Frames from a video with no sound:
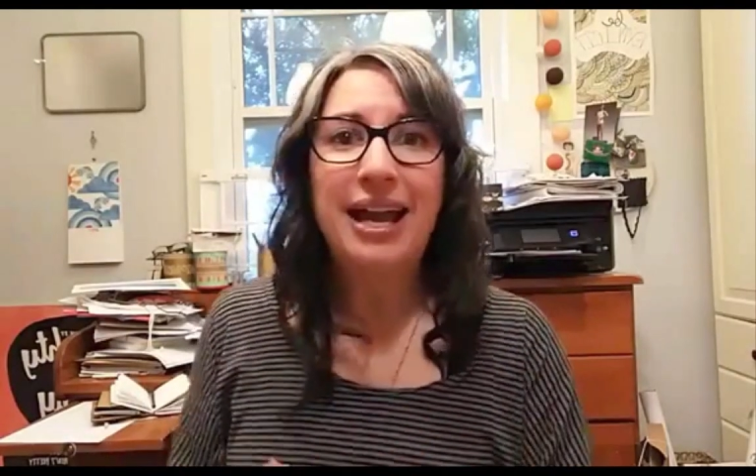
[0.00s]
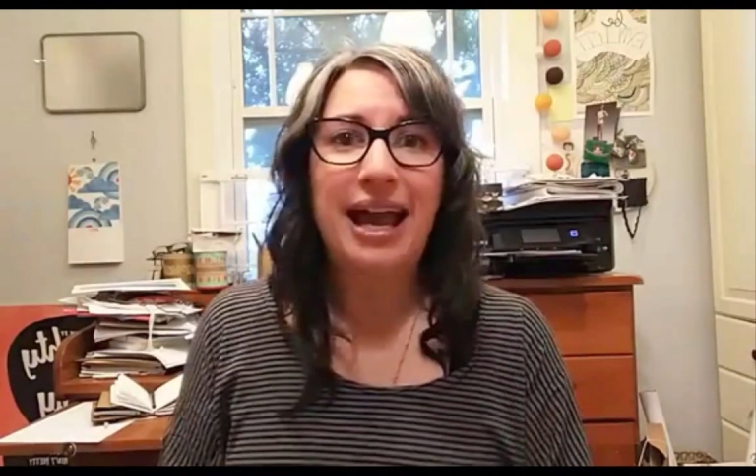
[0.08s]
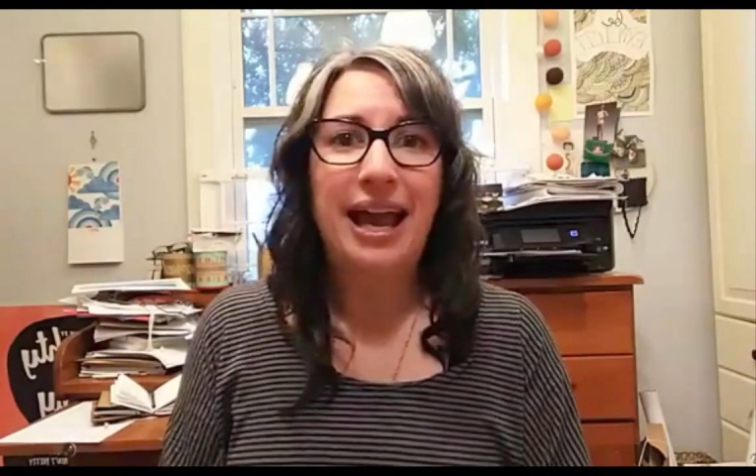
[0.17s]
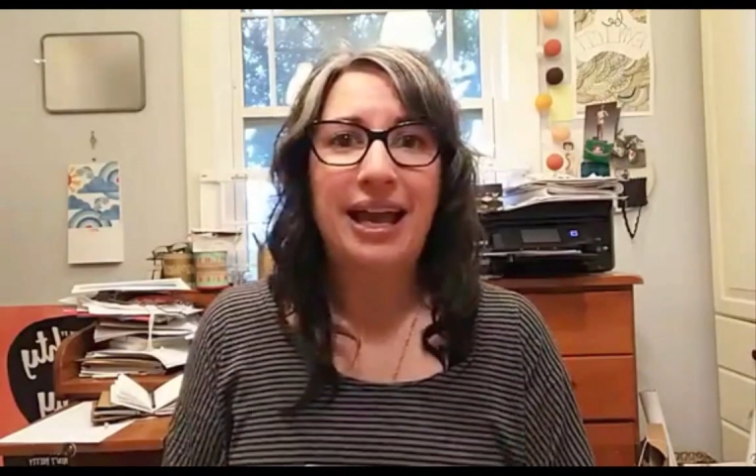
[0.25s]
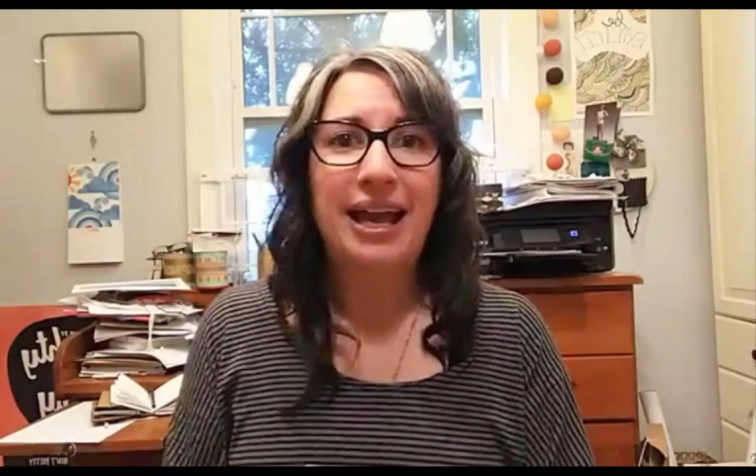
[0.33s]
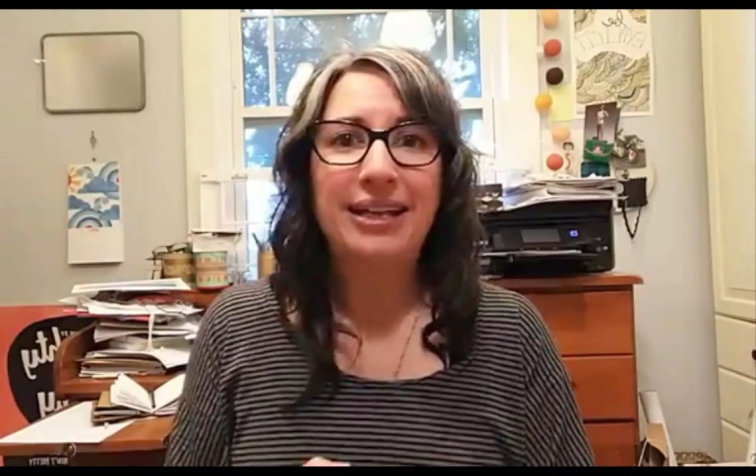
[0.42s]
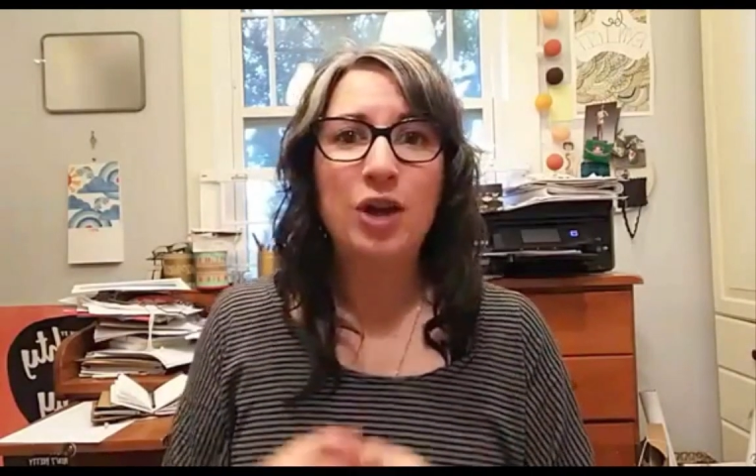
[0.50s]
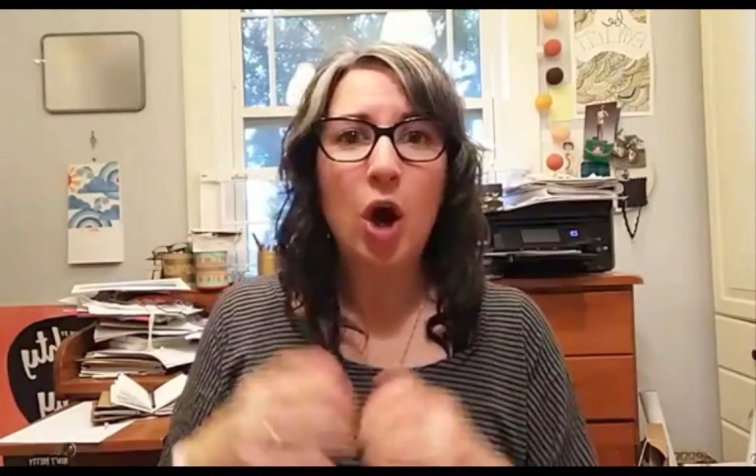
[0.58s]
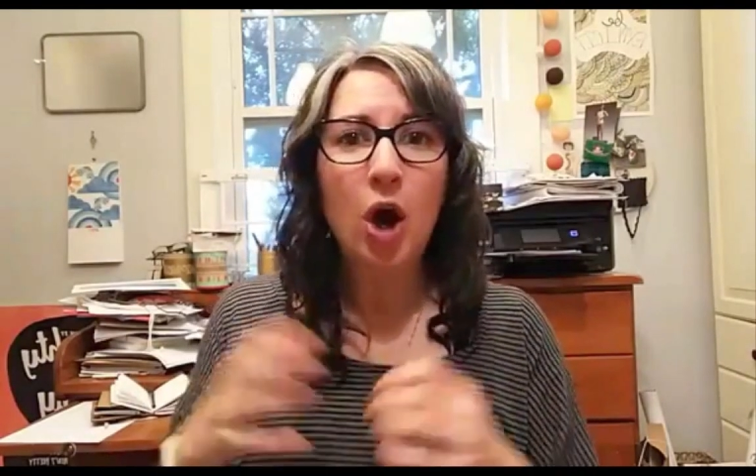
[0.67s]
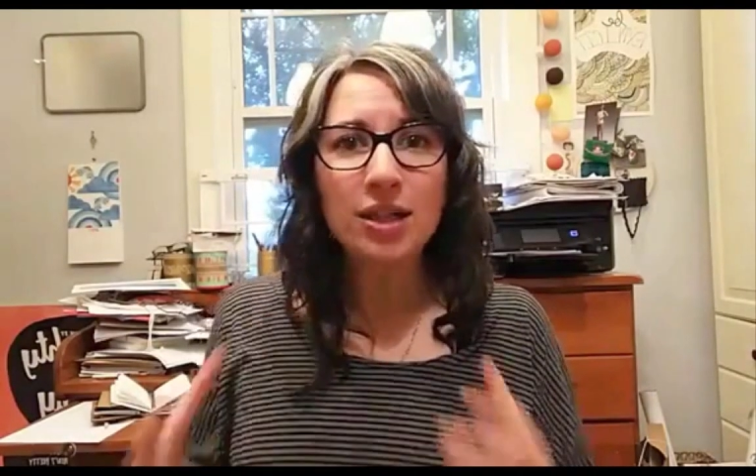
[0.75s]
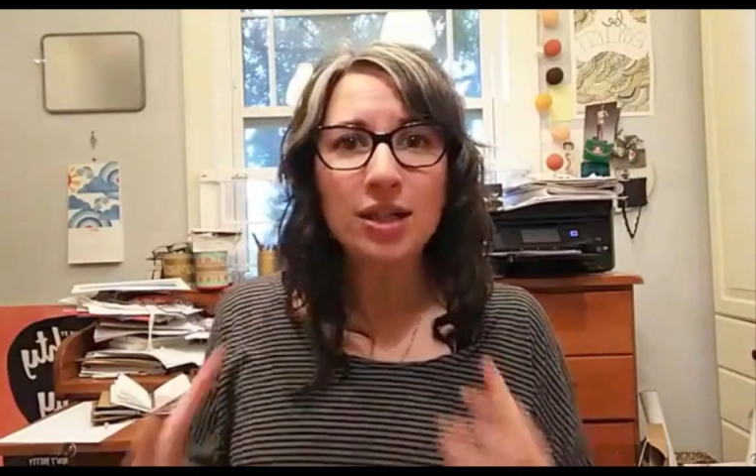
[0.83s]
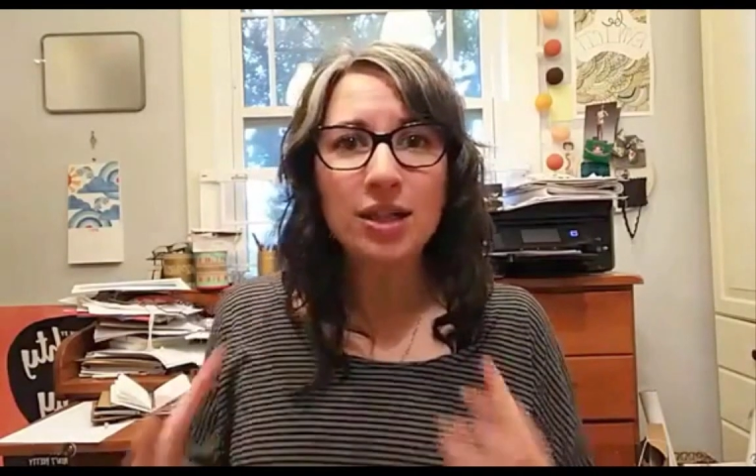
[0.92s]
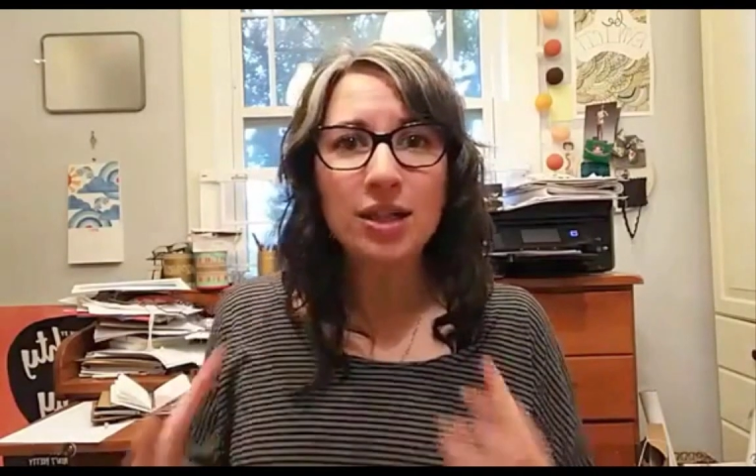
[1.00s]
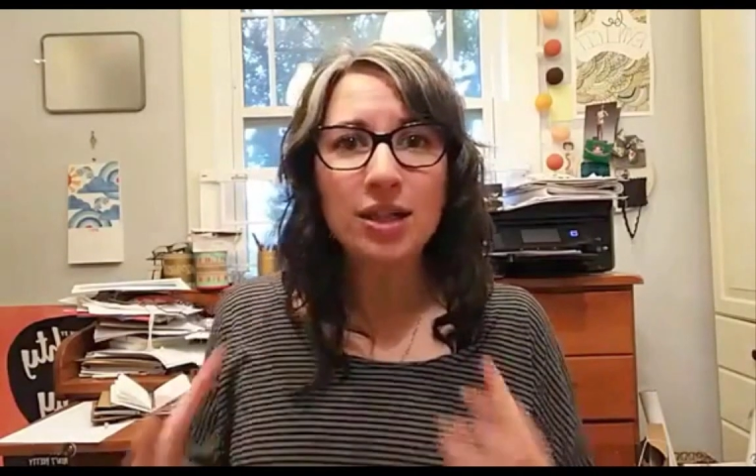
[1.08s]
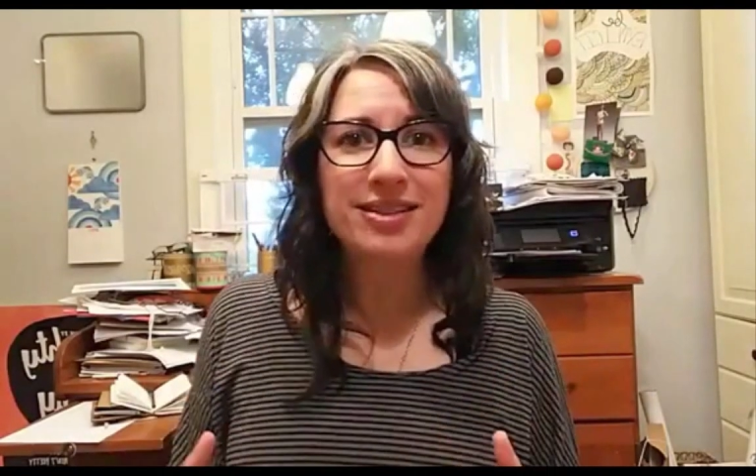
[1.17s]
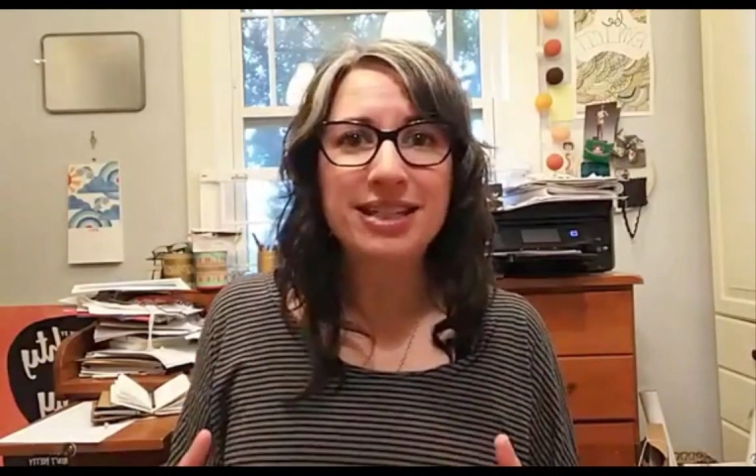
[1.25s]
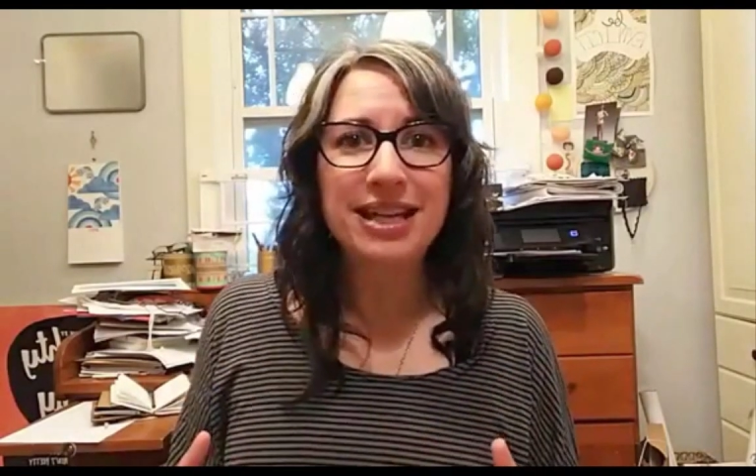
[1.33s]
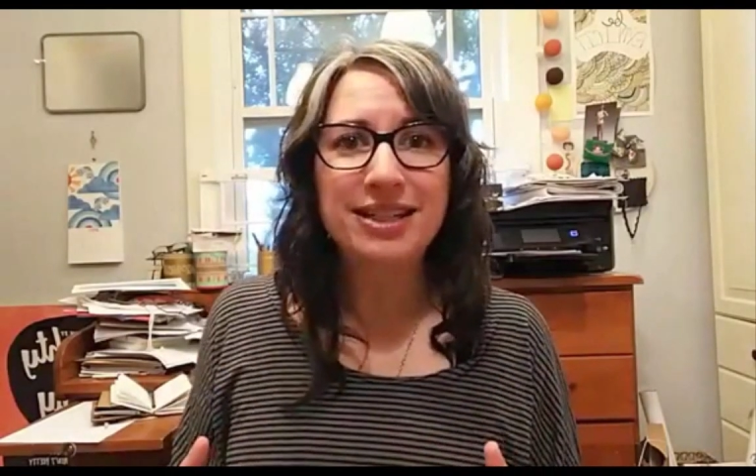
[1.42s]
And all of this
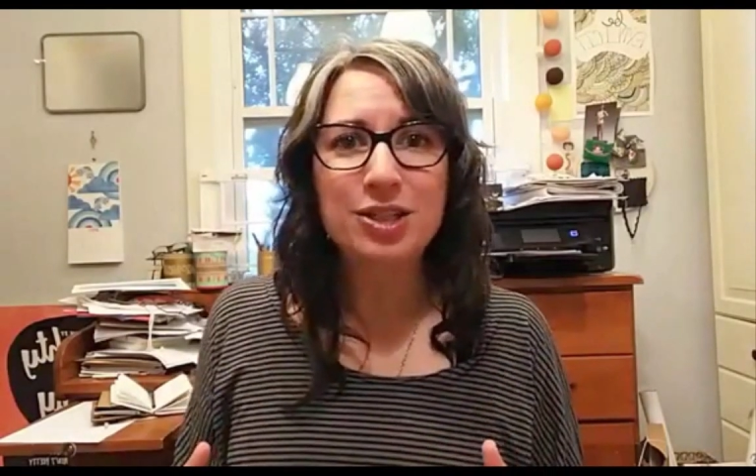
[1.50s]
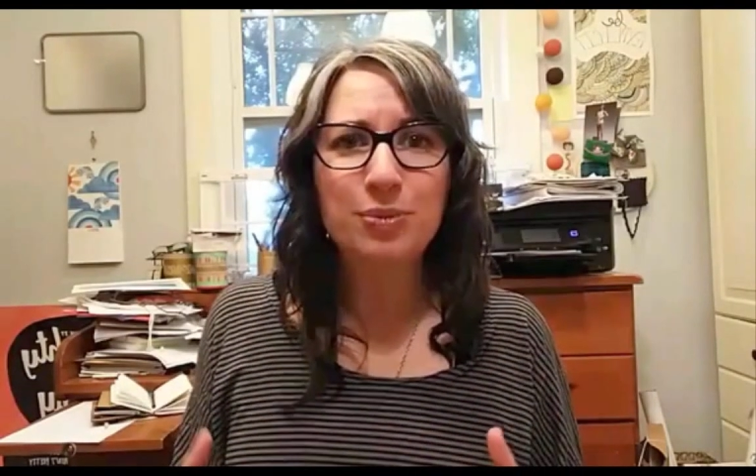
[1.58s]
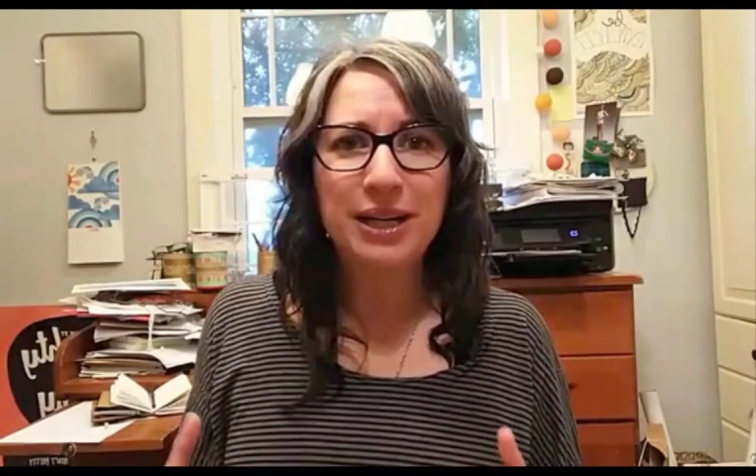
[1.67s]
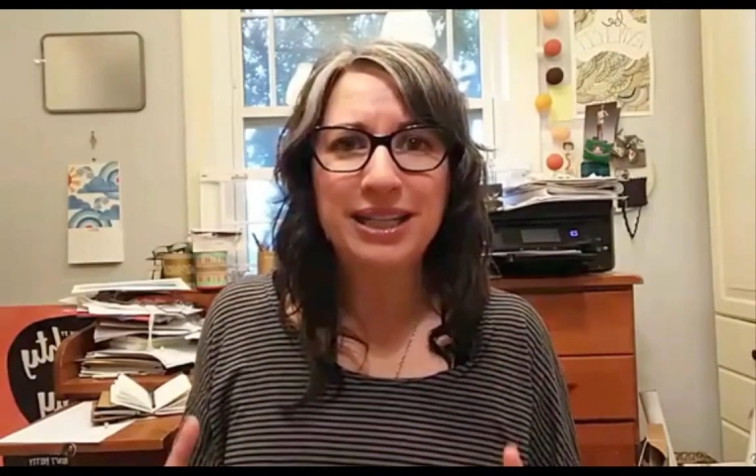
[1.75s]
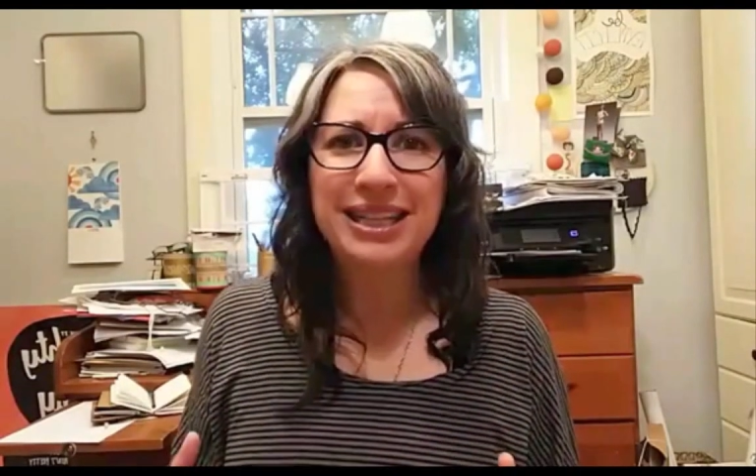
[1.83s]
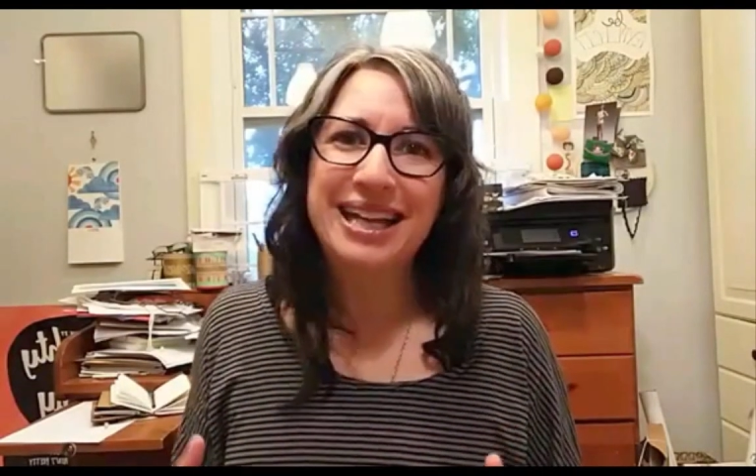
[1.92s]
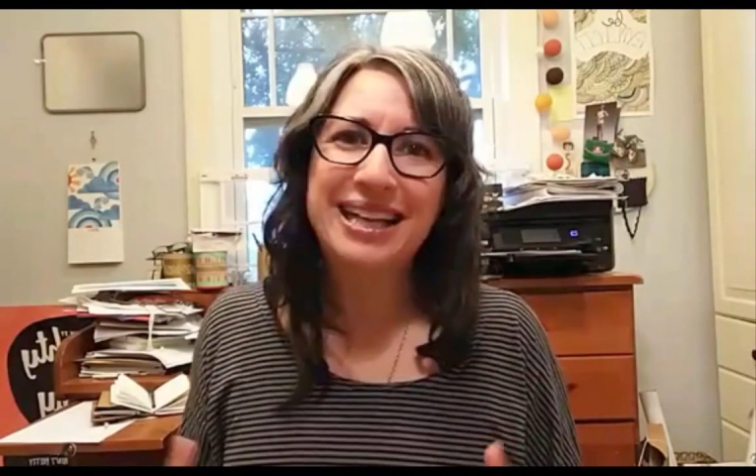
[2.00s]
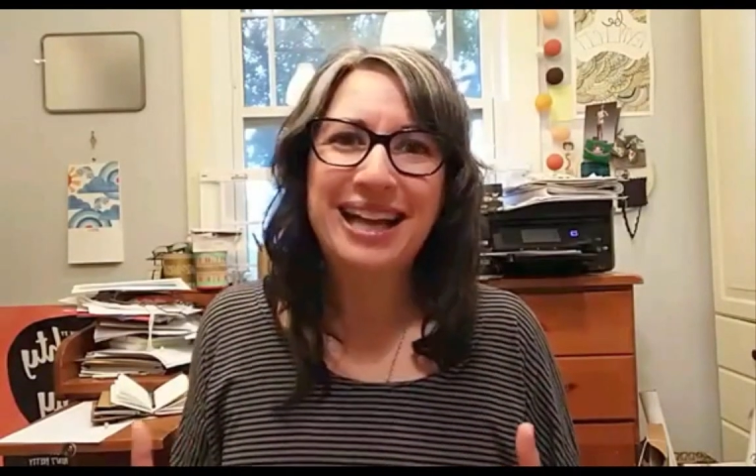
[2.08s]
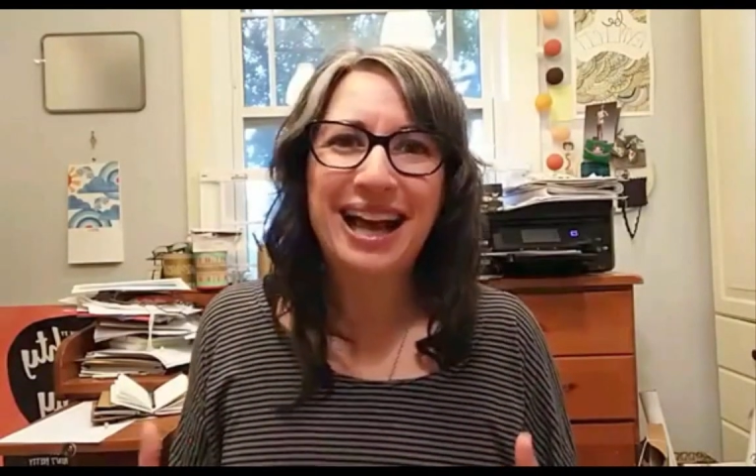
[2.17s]
is spring cleaning,